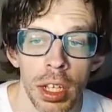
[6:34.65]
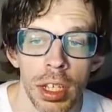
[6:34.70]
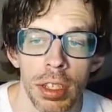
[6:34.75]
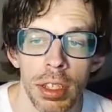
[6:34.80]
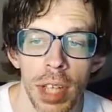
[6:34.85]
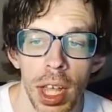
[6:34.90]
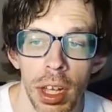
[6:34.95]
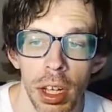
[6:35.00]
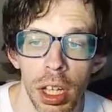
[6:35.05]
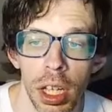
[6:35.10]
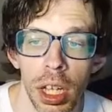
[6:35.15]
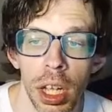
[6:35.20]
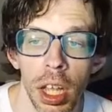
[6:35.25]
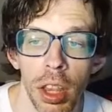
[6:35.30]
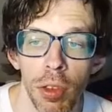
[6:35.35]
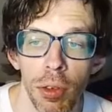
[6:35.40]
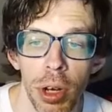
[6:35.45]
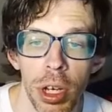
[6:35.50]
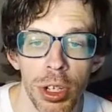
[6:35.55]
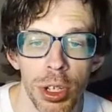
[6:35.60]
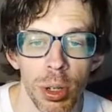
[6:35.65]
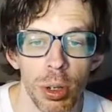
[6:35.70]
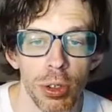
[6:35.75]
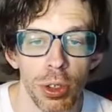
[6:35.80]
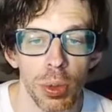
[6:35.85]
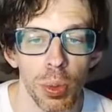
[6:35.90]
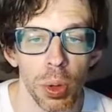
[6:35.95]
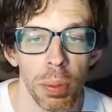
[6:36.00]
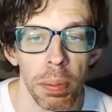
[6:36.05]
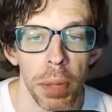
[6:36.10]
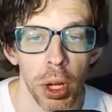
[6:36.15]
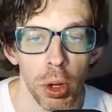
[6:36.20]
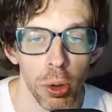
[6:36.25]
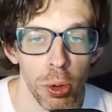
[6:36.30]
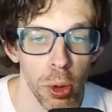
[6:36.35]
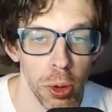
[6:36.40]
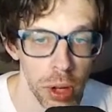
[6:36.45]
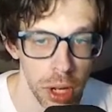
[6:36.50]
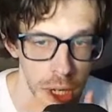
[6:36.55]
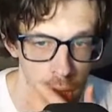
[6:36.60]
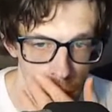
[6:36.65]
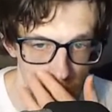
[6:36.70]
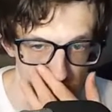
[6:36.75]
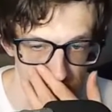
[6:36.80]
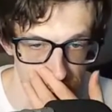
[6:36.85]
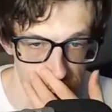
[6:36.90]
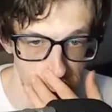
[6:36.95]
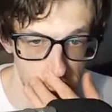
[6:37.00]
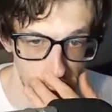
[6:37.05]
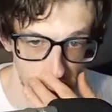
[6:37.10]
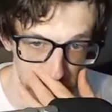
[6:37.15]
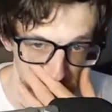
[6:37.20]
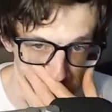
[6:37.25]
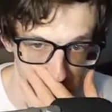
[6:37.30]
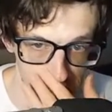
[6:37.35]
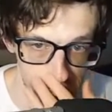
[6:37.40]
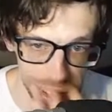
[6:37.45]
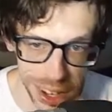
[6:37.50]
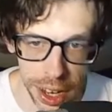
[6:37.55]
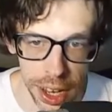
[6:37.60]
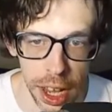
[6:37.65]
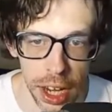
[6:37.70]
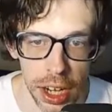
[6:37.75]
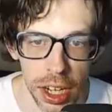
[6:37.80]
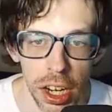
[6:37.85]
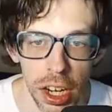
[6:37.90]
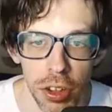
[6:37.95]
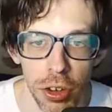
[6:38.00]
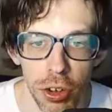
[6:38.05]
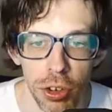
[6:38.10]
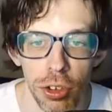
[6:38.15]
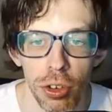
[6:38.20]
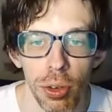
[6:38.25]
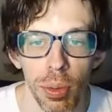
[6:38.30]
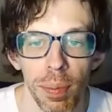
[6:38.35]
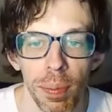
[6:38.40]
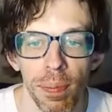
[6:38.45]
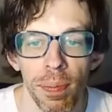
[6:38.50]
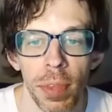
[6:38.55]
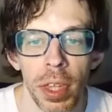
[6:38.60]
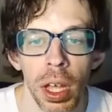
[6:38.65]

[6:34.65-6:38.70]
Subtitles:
Sally had 3 children with McElroy. Sharon had another 2.